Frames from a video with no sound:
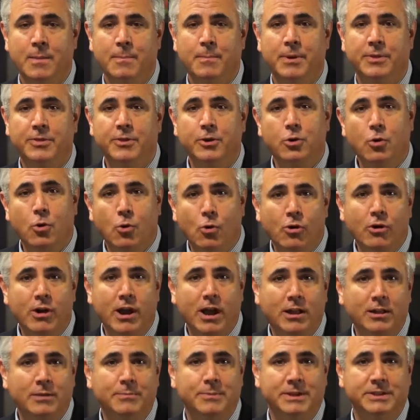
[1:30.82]
But the core
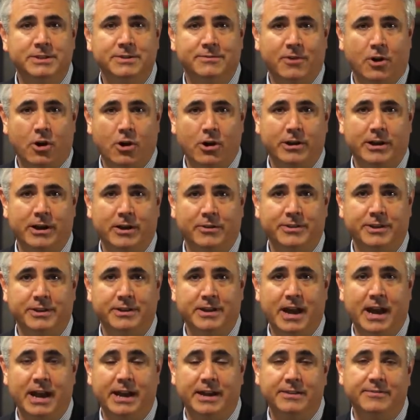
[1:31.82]
elements of a heart-healthy
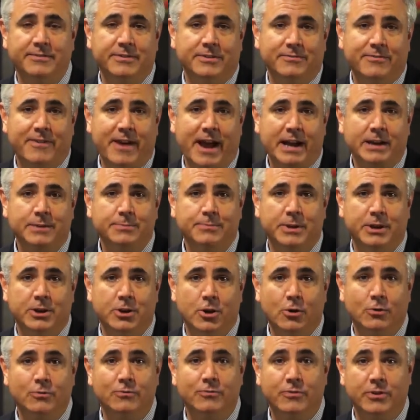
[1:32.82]
diet have in fact been
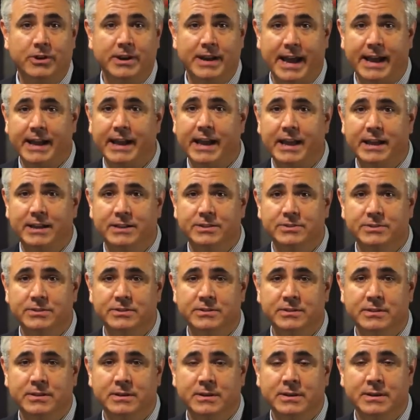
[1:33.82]
known for
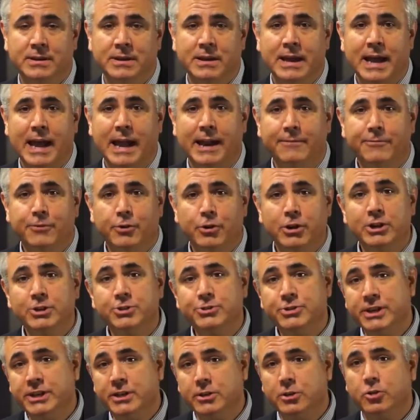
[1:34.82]
decades. And if you're
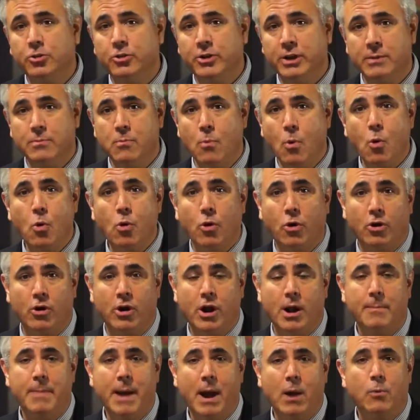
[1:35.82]
interested in learning more
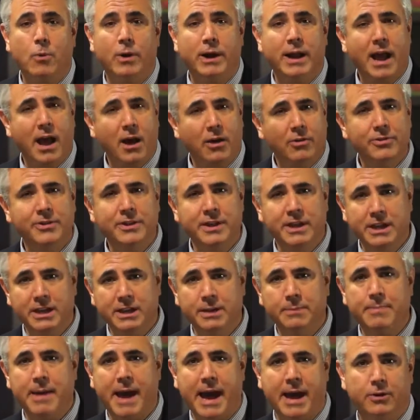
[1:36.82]
about what healthy
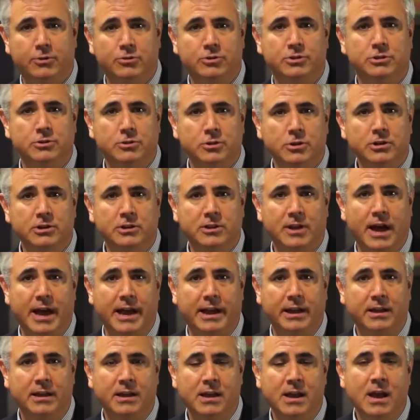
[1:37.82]
eating patterns look
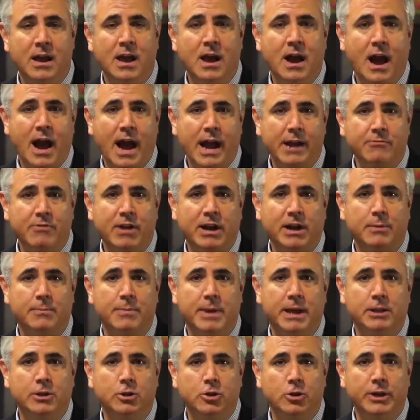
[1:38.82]
like, I'd
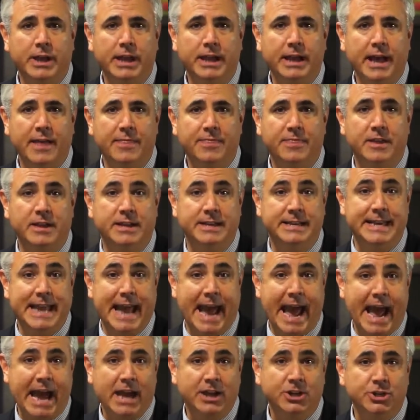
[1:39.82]
recommend looking at the
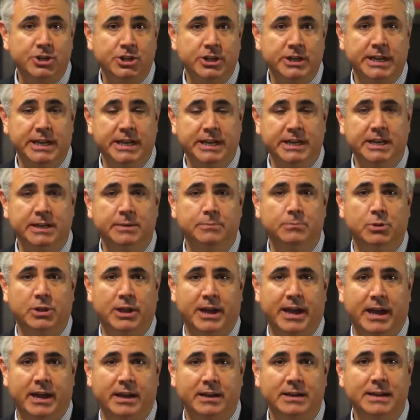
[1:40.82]
DASH eating
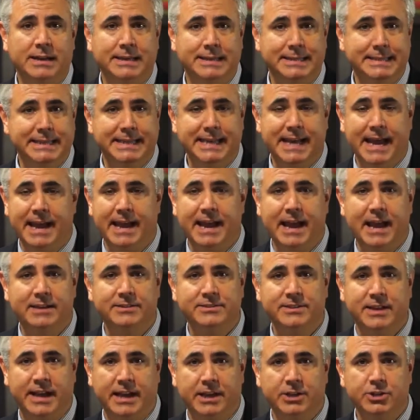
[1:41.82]
plan,
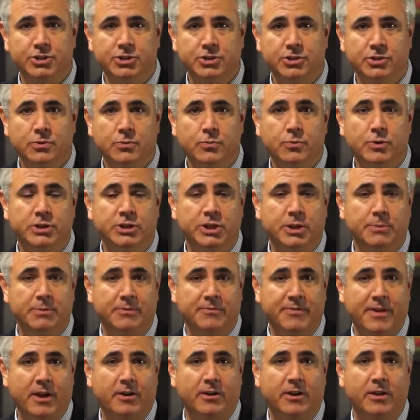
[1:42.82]
D-A-S-H, which can be
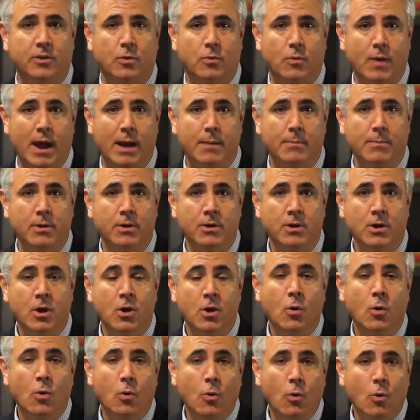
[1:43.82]
found on the web,
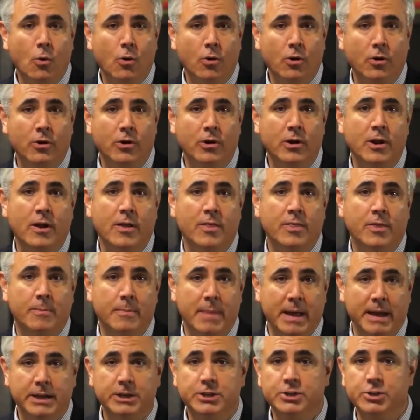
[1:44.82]
or the
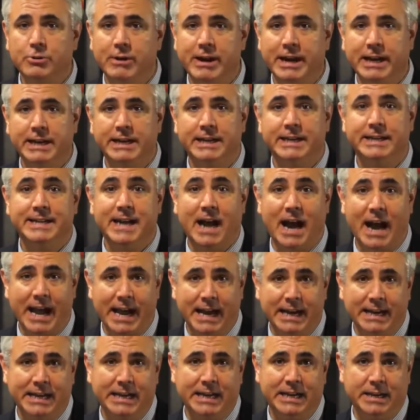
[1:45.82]
Mediterranean
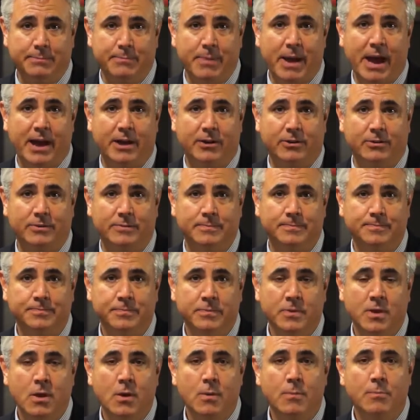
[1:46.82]
diet eating pattern.
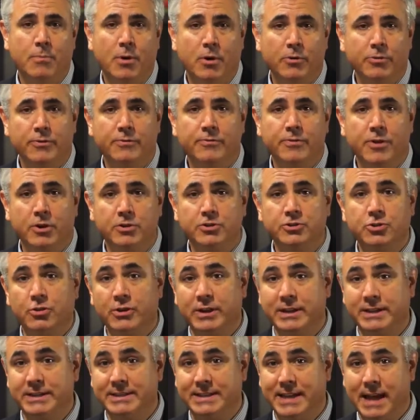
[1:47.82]
Both of those are
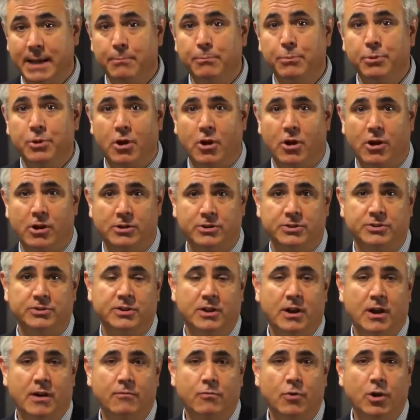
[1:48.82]
exemplars
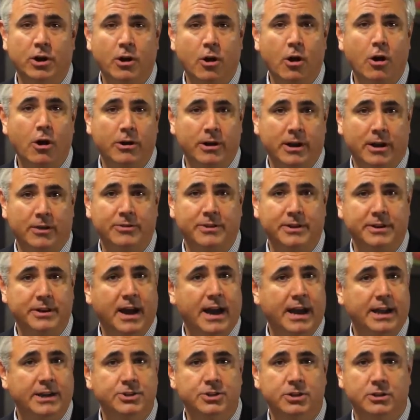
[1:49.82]
of what a heart-healthy
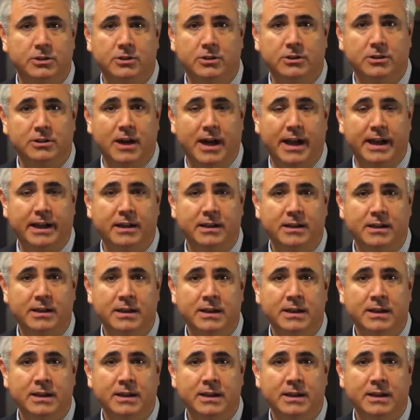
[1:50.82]
diet should look like.